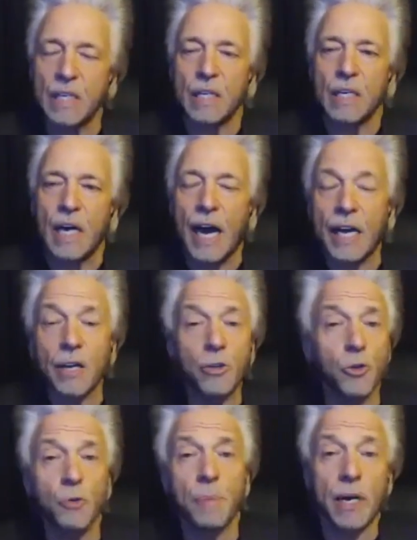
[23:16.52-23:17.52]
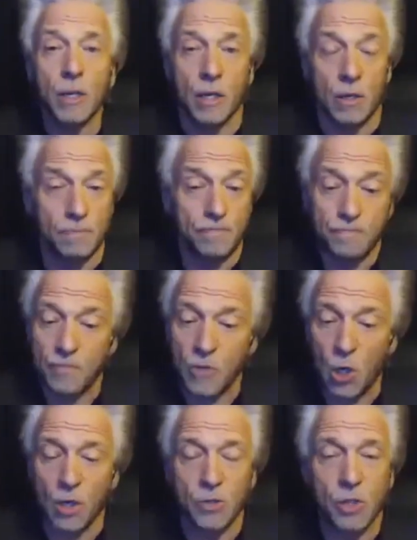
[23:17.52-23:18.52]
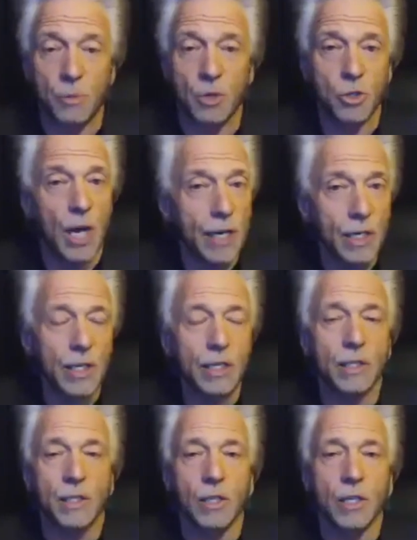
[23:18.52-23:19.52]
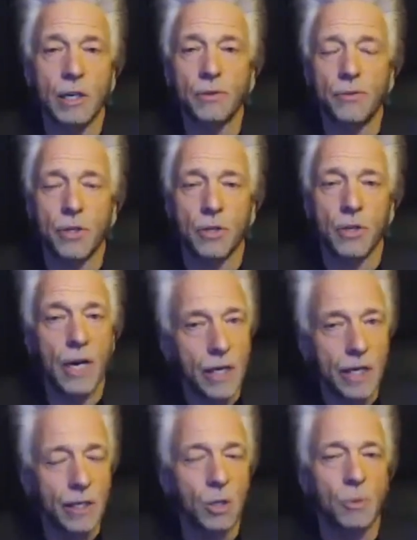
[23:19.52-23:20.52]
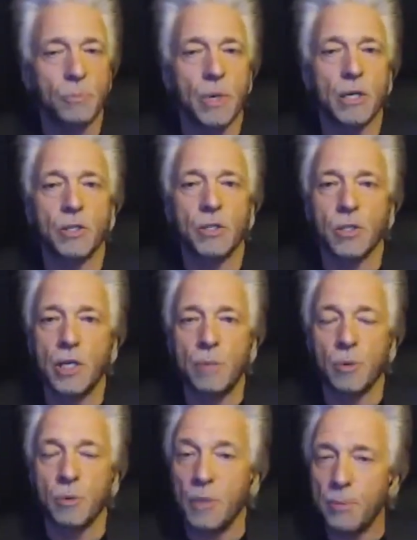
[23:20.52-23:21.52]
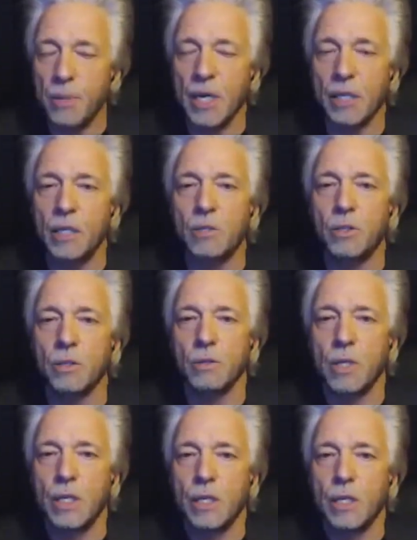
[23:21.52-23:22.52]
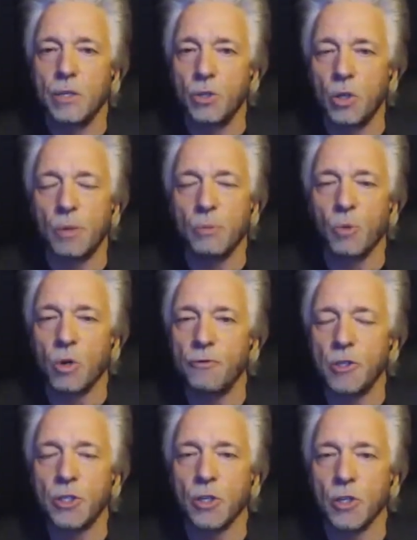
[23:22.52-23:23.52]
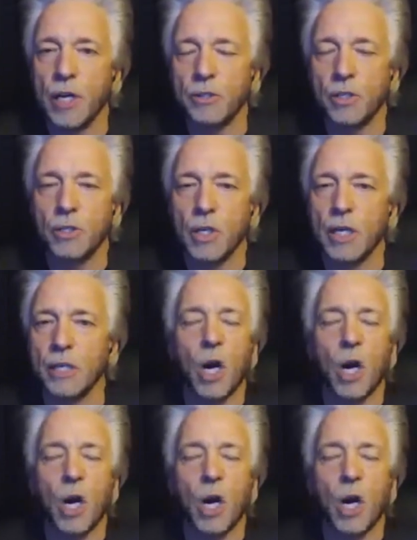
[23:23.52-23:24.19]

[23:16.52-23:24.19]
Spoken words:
I could do better on some of those. I could eat a little healthier. I could get a little bit better sleep, or maybe I need to do a little bit more physical exercise.